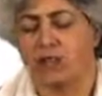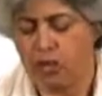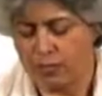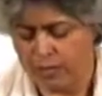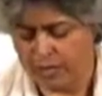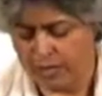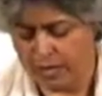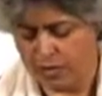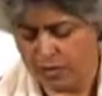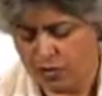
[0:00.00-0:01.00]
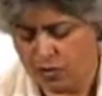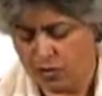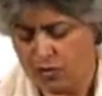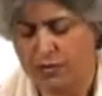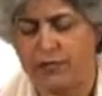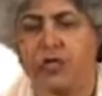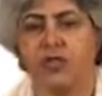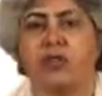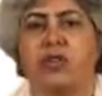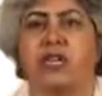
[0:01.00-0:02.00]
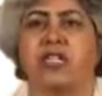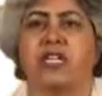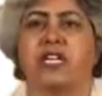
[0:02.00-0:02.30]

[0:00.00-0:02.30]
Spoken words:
Normally we are told that we should not